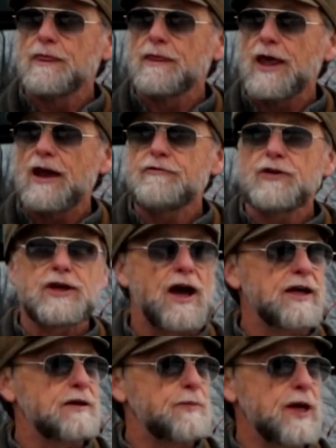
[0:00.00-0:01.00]
every
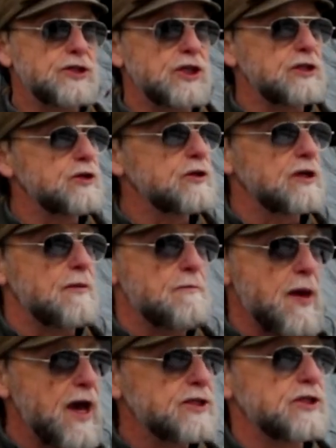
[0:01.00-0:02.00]
occupation you can
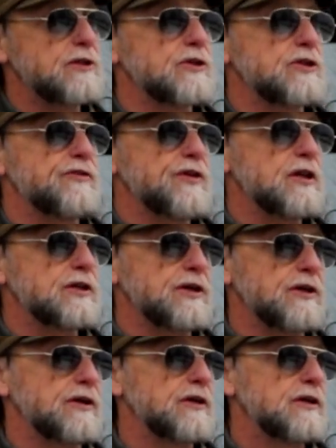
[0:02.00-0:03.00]
imagine there's a
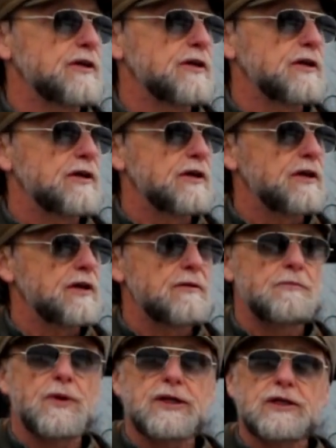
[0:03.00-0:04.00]
falconer.
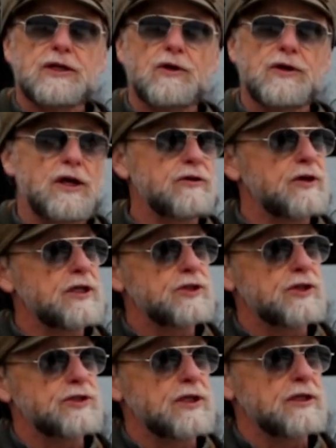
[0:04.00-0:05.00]
But another
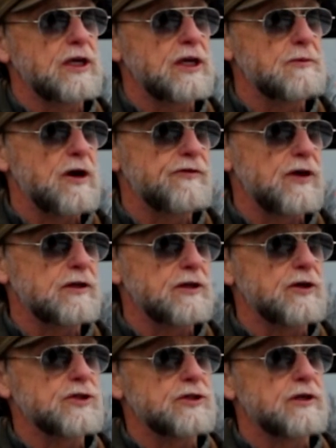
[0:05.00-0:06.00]
interesting thing about
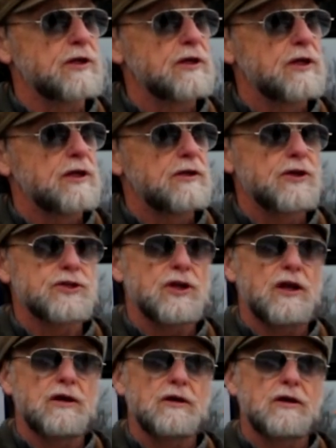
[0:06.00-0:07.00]
falconers, there's a